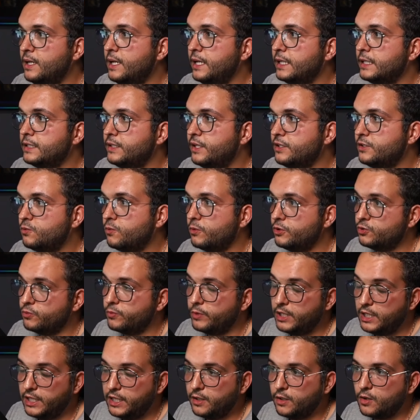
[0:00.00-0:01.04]
This was
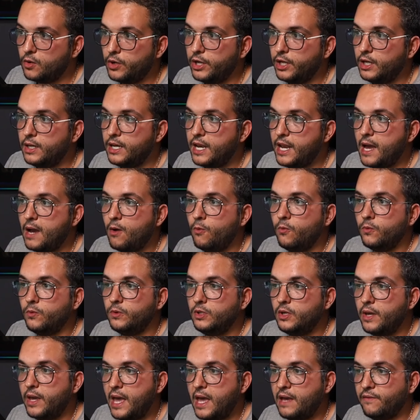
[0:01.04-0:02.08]
really annoying. Now
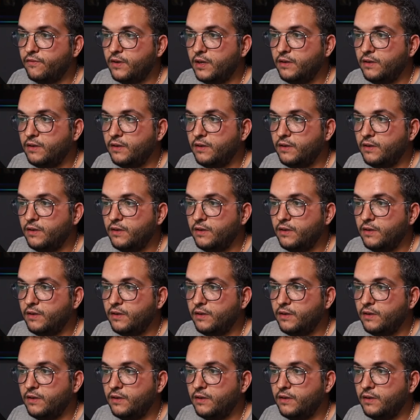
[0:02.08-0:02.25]
you have,